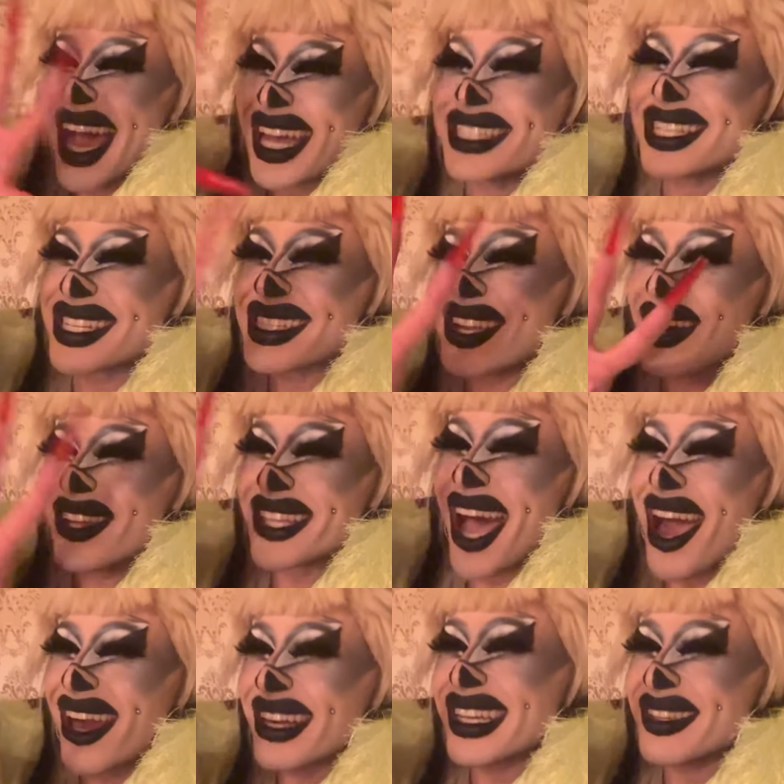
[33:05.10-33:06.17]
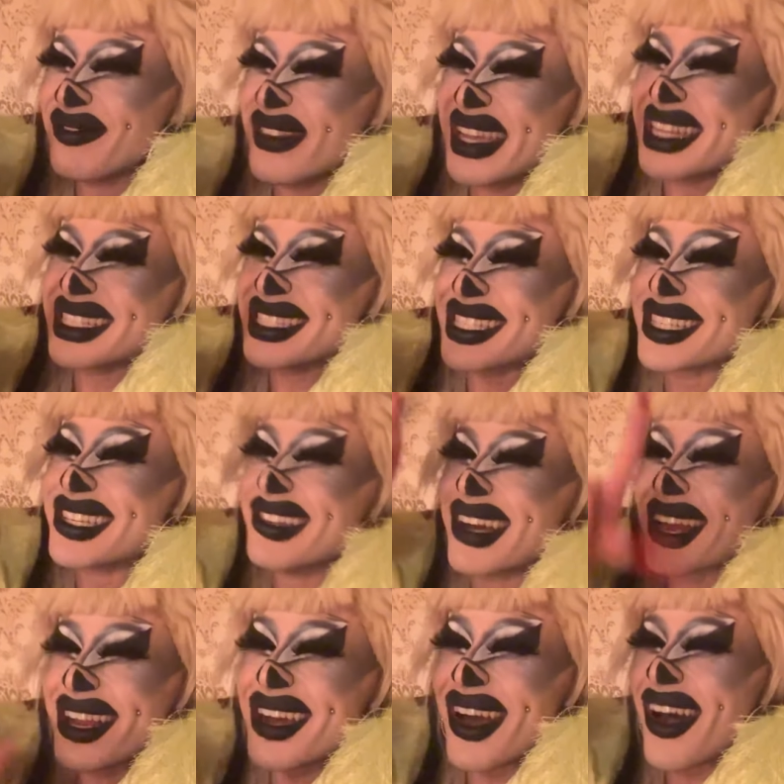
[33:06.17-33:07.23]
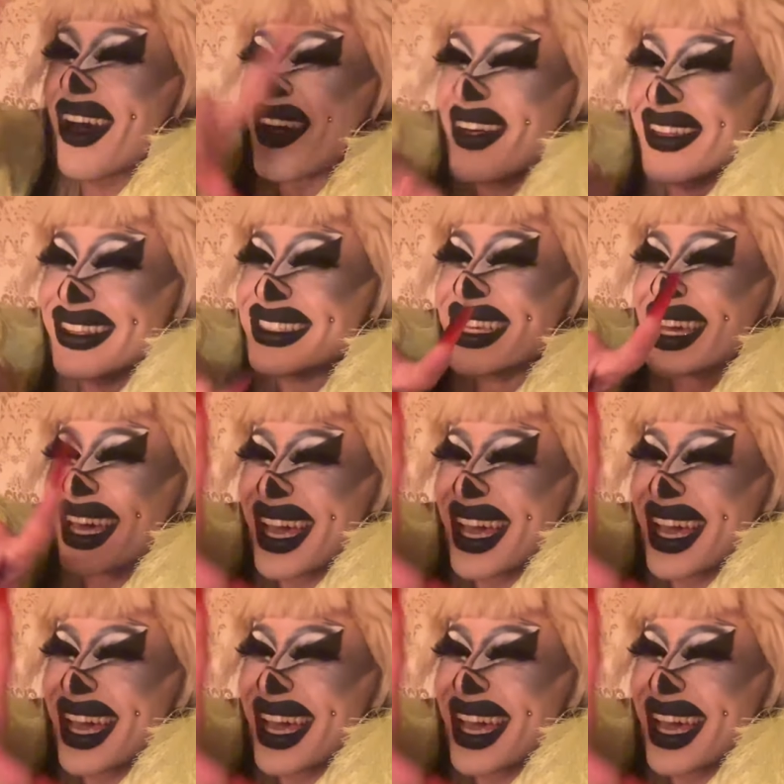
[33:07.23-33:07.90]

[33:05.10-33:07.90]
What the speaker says: just cold hearted, bitch. You are cold.